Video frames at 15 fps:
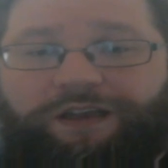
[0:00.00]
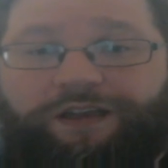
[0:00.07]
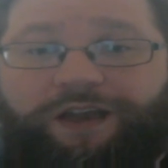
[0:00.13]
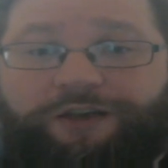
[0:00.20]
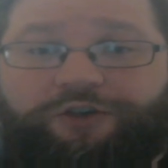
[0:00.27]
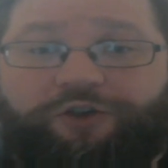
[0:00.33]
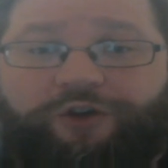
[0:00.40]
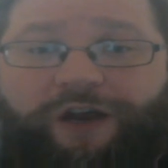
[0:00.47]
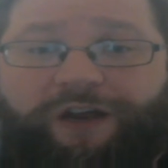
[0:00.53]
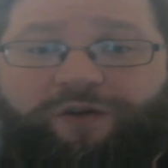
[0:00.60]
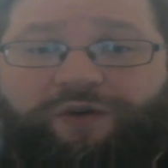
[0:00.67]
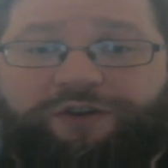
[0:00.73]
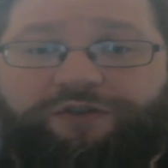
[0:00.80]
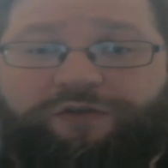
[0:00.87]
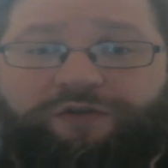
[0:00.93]
Get your Dragon
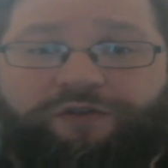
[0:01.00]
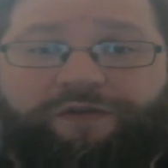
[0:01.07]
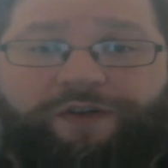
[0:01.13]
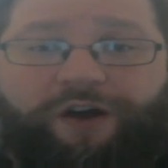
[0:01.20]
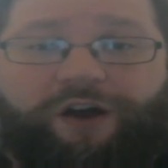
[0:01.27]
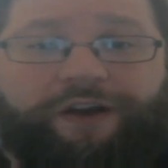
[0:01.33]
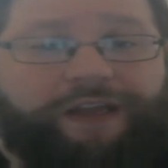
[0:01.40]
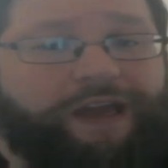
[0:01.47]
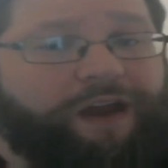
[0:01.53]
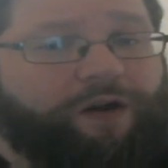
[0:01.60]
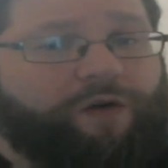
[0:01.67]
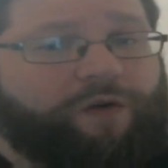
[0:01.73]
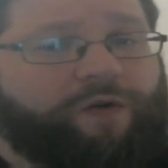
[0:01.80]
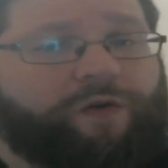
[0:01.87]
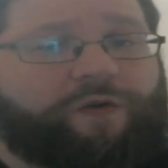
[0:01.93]
Quest groove on. You got a
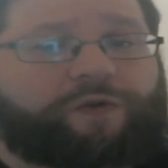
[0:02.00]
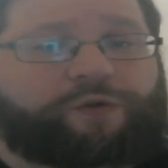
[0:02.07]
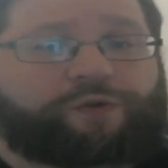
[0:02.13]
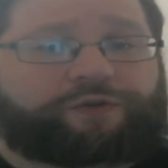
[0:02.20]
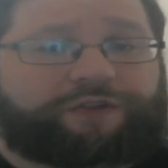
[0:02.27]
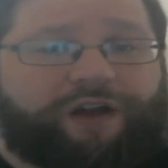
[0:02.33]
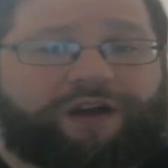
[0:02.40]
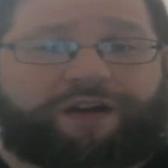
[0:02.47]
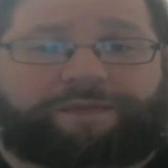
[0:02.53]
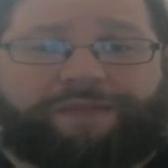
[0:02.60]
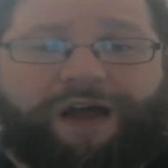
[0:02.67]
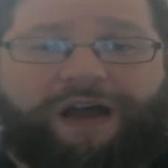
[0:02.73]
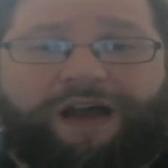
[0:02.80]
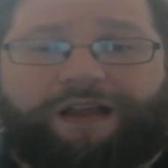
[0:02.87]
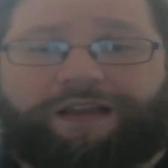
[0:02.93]
whole ton of
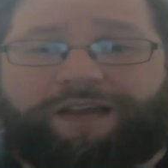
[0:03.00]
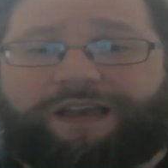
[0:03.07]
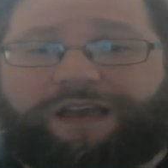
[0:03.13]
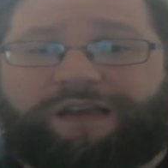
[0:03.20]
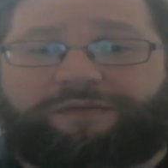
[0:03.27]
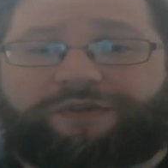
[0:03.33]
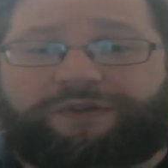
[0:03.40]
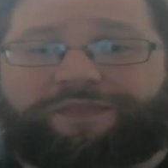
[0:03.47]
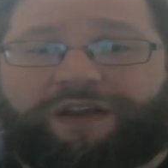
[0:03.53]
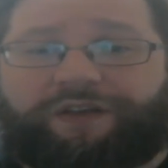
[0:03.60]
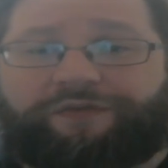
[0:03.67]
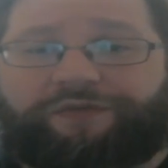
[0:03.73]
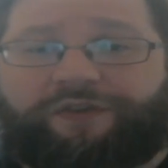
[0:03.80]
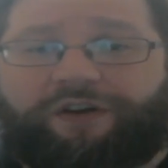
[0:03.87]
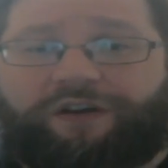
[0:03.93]
pile of games to
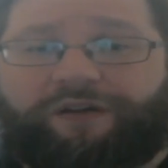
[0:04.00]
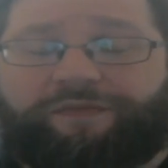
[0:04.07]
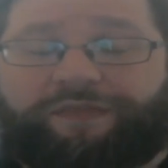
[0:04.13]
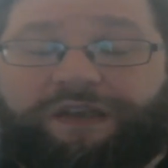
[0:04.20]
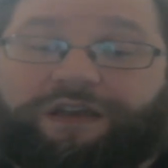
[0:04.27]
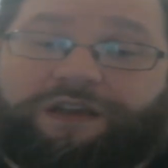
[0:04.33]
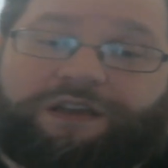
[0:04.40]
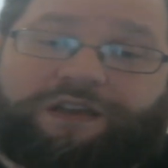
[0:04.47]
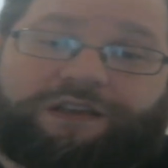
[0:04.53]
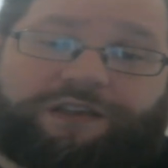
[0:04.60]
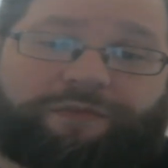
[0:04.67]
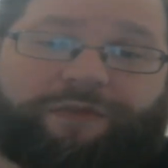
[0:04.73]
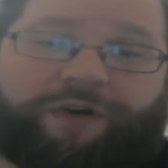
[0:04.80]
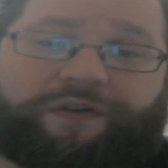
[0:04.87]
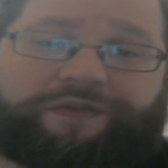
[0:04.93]
pick from.
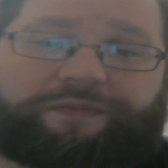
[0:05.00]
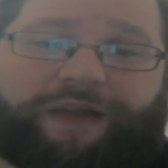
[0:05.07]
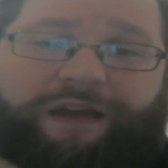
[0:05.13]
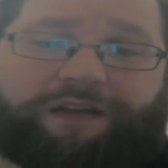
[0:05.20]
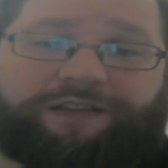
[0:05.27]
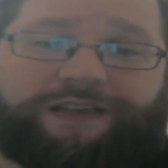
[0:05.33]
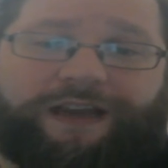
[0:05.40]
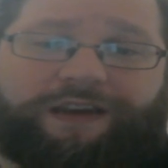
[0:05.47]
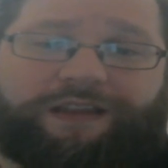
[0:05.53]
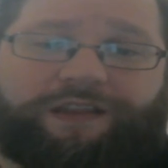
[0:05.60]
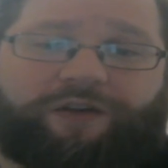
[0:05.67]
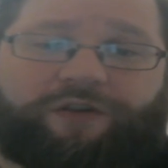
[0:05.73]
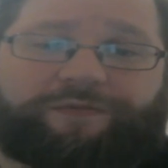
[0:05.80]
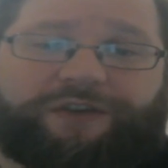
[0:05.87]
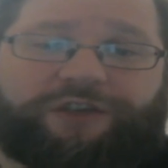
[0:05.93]
Some of them bounce out of the
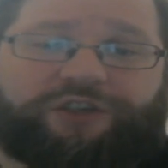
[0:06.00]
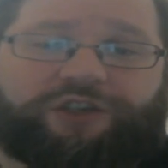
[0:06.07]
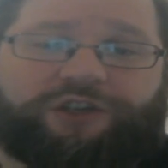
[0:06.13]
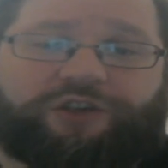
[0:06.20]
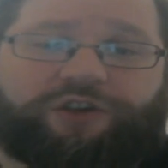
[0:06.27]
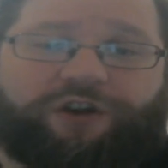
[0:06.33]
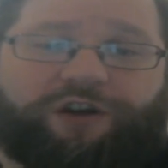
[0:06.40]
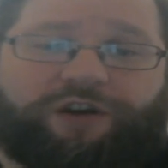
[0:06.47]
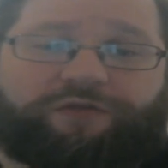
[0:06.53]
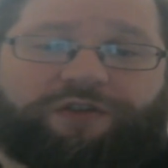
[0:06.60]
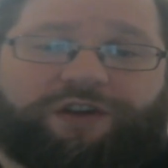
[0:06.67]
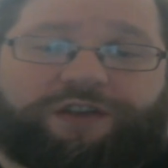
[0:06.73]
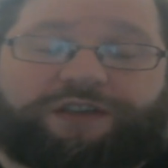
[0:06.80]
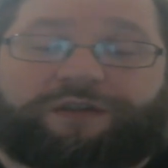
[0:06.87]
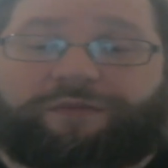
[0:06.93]
RPG
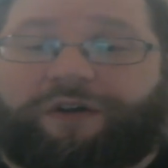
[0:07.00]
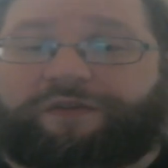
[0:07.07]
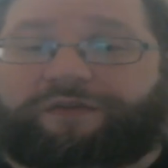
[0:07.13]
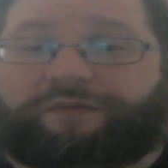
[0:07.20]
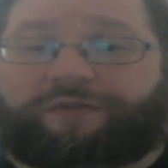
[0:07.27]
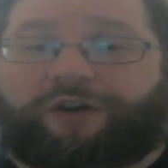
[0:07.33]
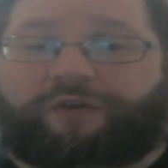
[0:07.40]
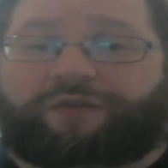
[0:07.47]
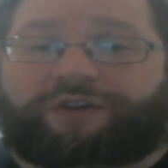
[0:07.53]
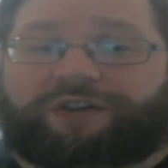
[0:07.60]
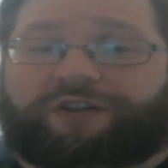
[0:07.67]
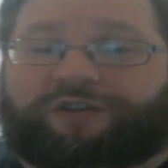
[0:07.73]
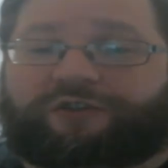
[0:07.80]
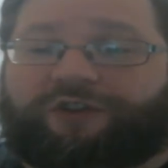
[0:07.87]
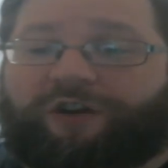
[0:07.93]
genre. Some of them go into
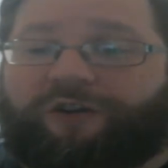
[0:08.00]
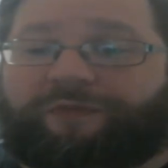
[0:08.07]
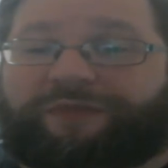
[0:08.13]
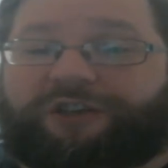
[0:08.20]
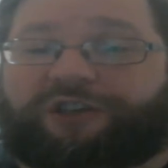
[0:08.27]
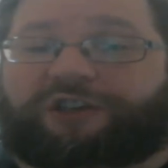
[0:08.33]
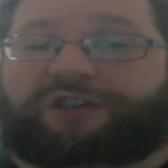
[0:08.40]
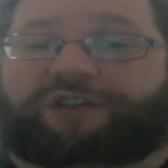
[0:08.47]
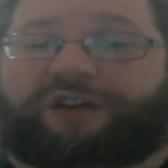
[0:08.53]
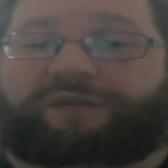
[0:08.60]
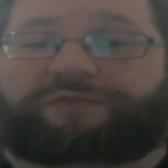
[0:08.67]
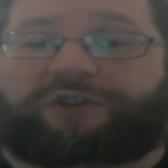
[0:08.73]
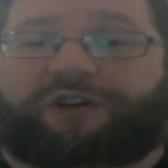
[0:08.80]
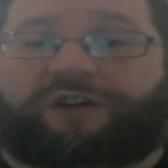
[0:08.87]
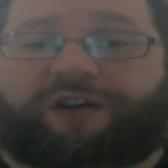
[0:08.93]
this RPG
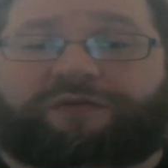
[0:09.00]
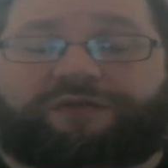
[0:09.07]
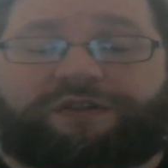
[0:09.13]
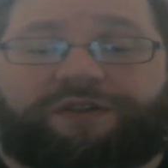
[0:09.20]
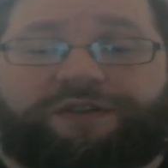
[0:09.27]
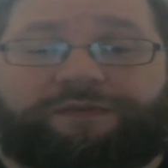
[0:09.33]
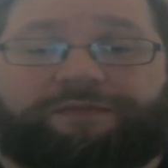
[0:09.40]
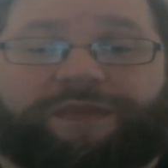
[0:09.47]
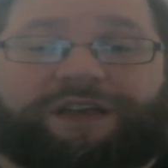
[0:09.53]
subgenres.